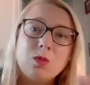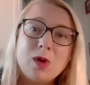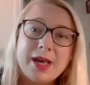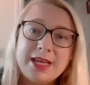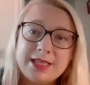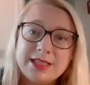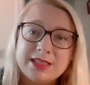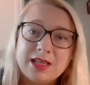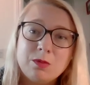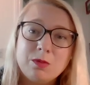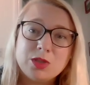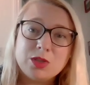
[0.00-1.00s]
ways
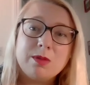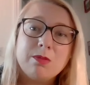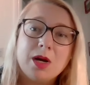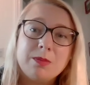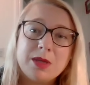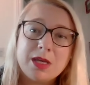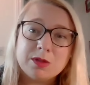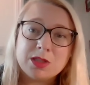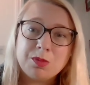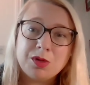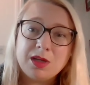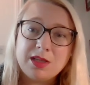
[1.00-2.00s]
in which we might be able
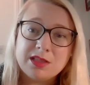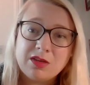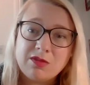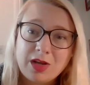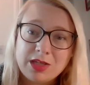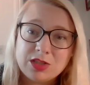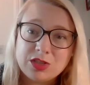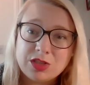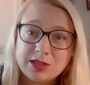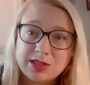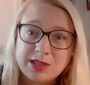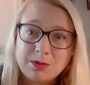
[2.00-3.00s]
to put
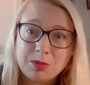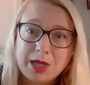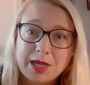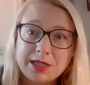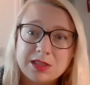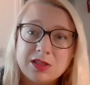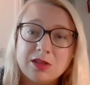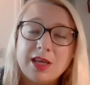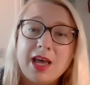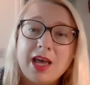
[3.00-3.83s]
interventions in place so that